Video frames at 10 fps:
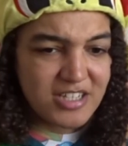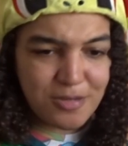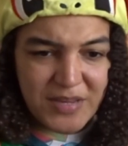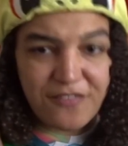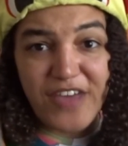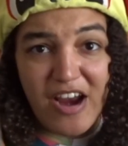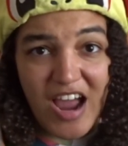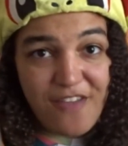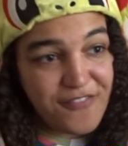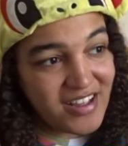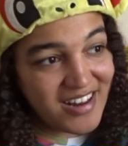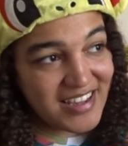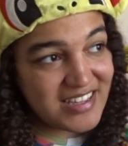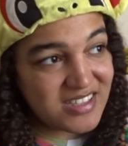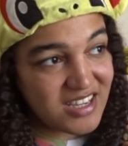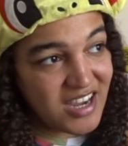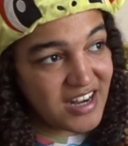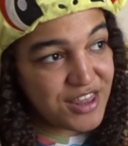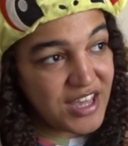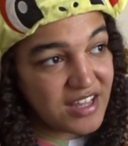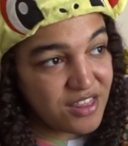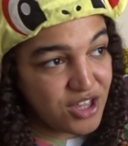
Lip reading: to be fair, I feel like is the kind of thing